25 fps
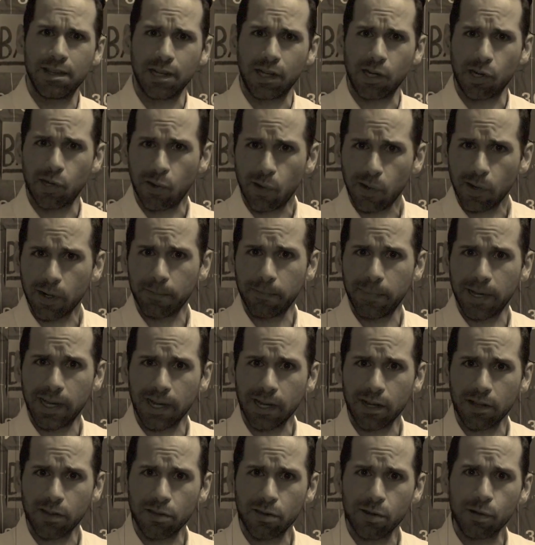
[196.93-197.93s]
The
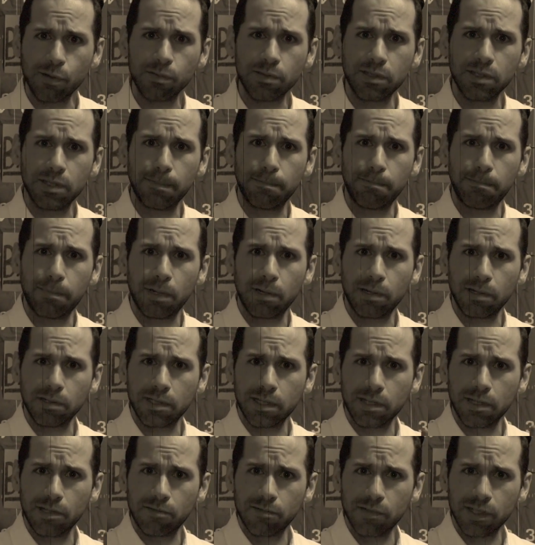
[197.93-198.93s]
quarterback throws the ball
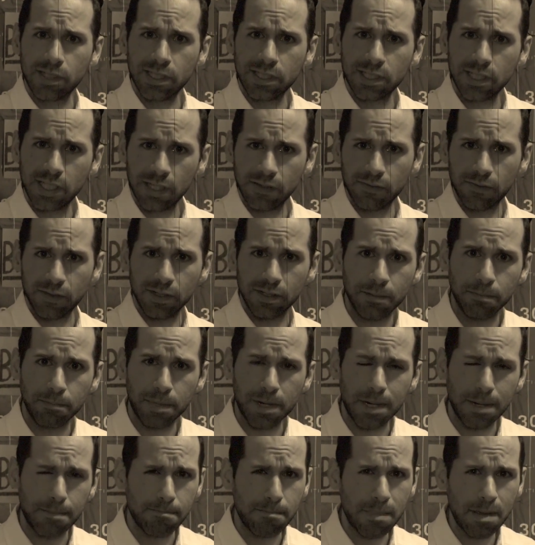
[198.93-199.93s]
to the receiver,
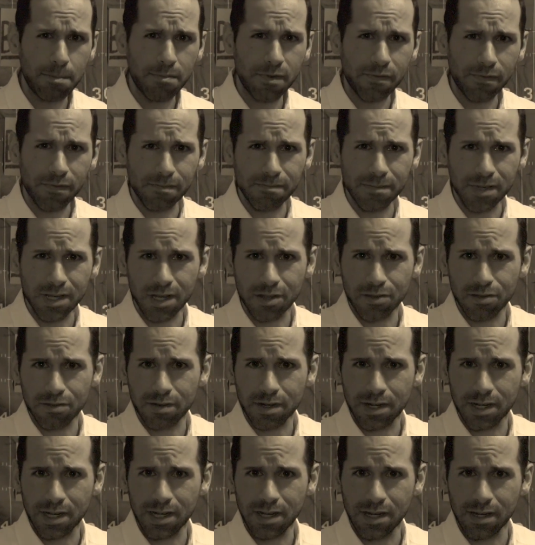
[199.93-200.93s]
but a member from the other
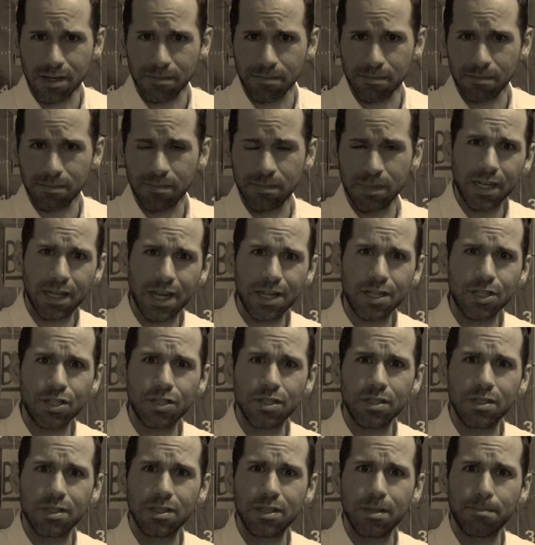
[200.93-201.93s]
team
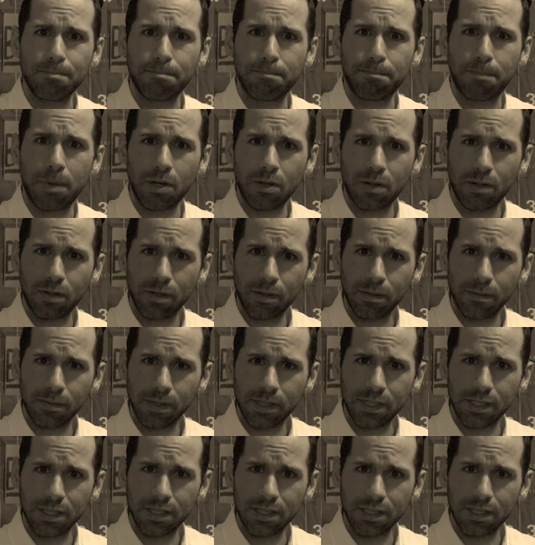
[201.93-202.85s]
catches the ball